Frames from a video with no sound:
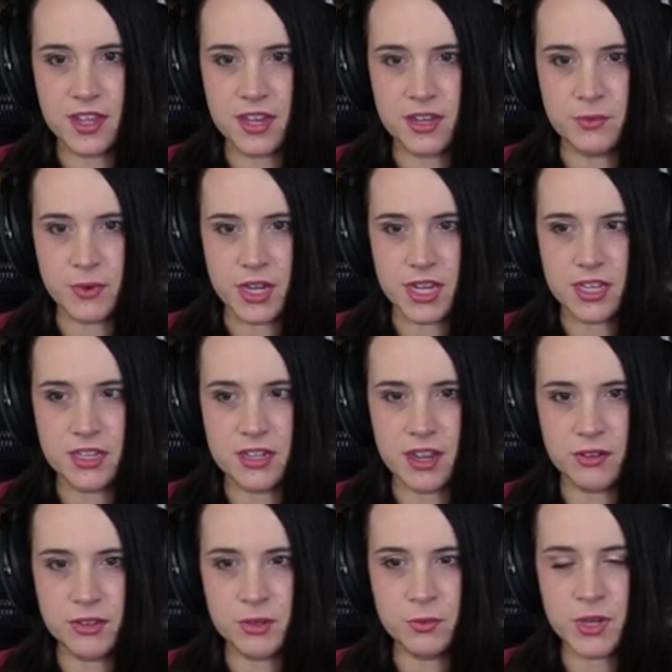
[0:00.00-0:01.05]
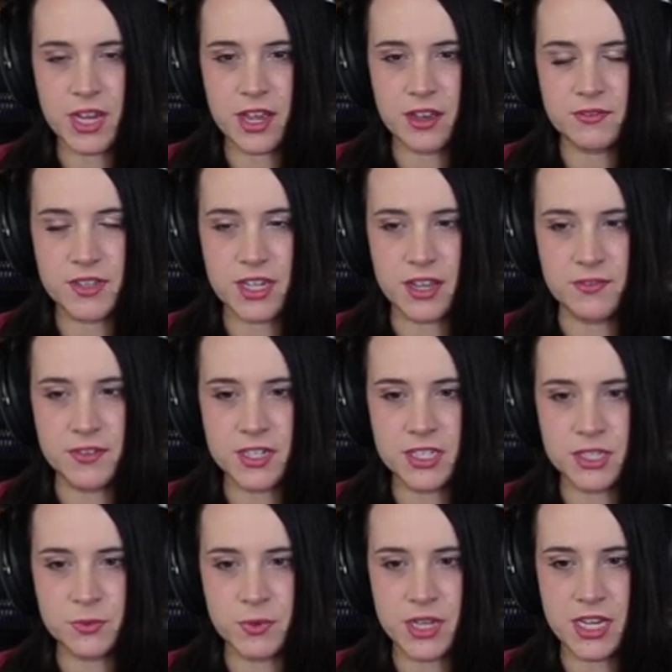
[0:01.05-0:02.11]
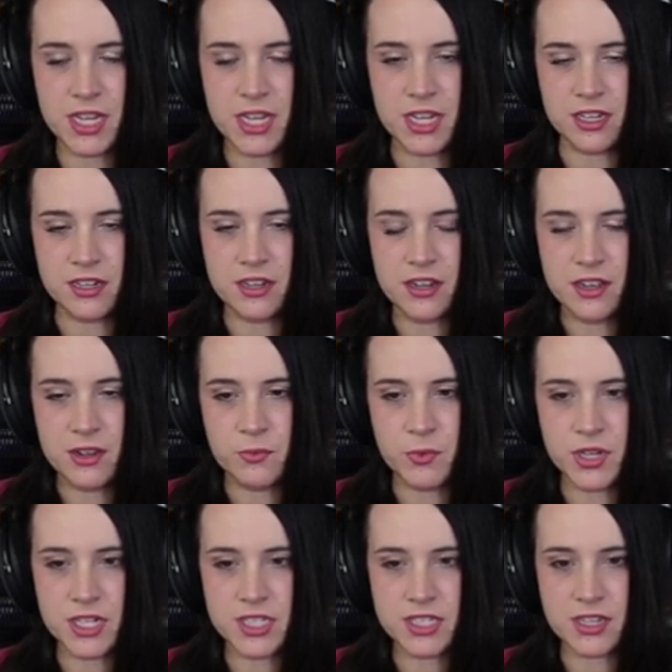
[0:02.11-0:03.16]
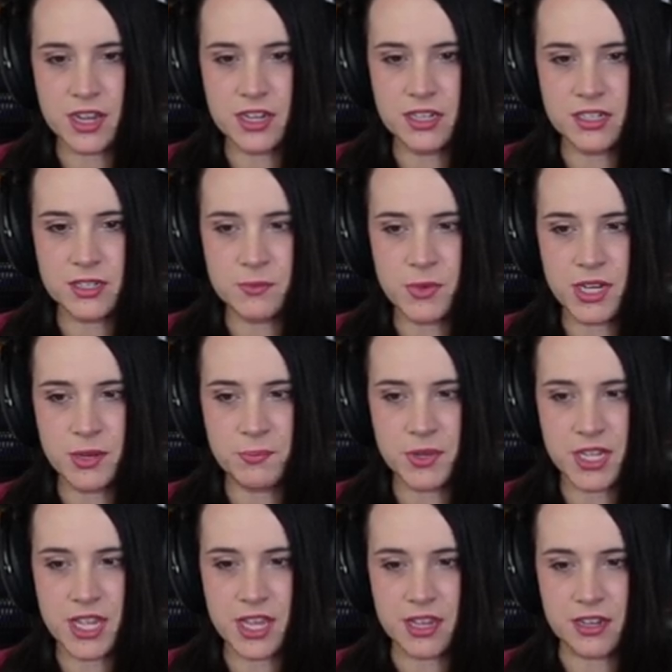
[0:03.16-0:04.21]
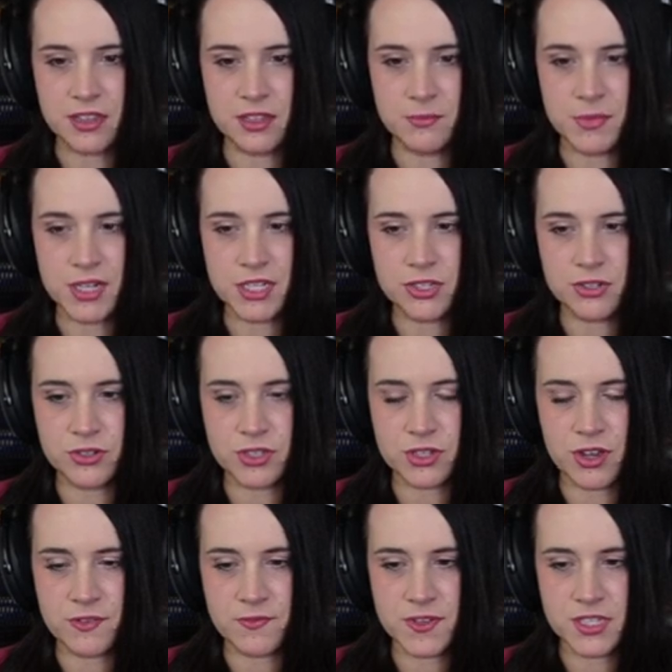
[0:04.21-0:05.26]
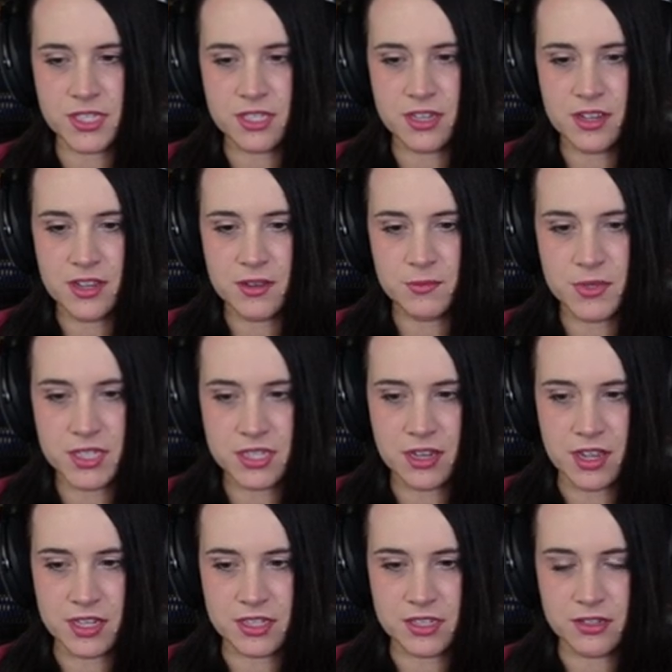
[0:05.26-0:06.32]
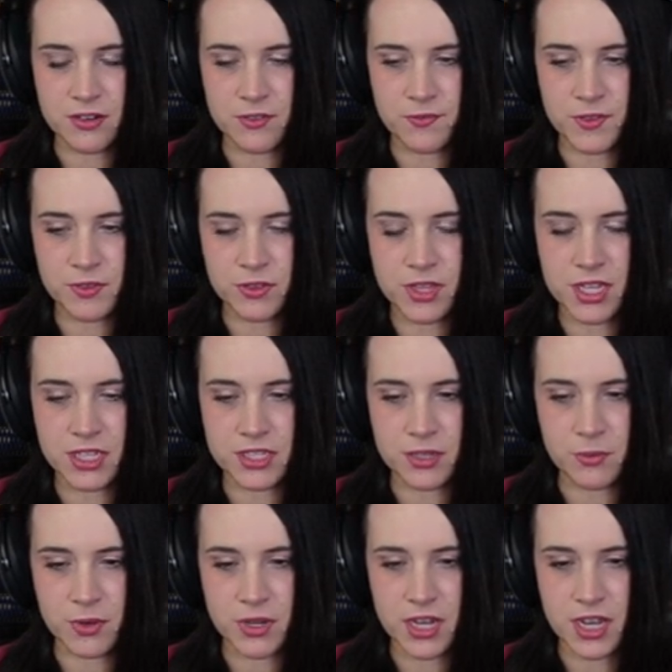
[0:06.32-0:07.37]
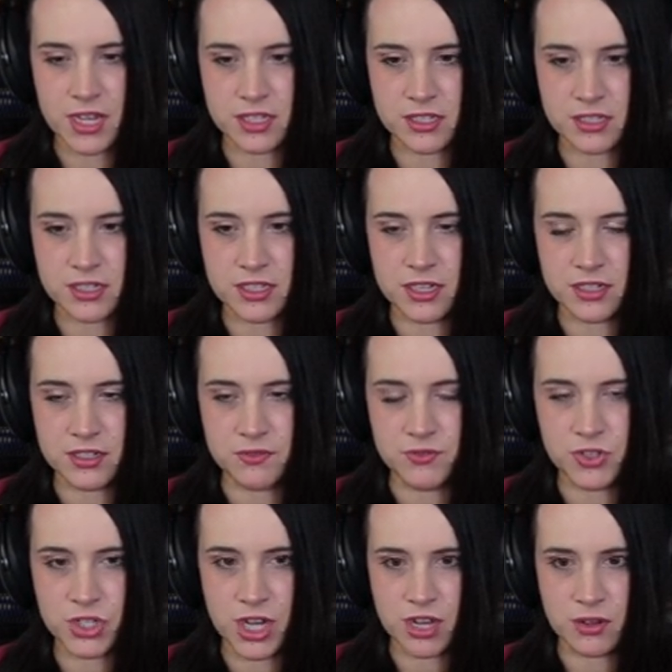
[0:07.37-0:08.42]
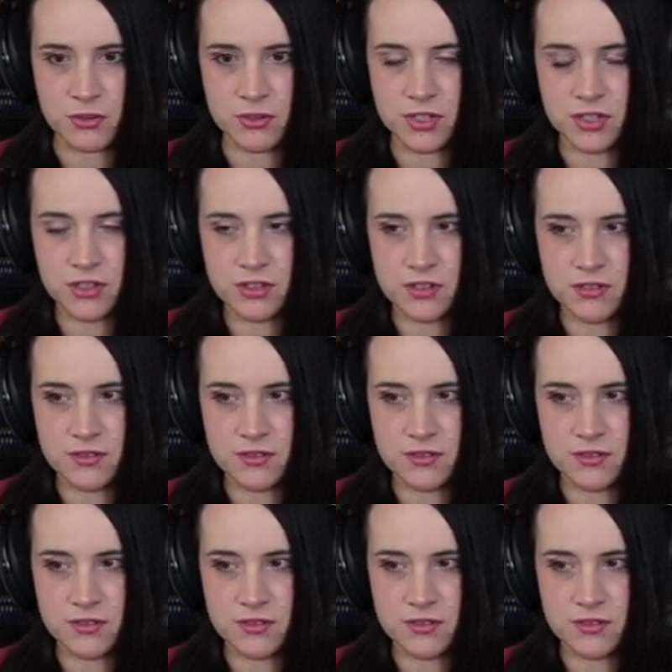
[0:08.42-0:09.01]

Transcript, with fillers: Anyway, now that we have the evidence we need, we decided to meet up again at the minister's office. Besides, there are a few things I want to ask Detective Jowd.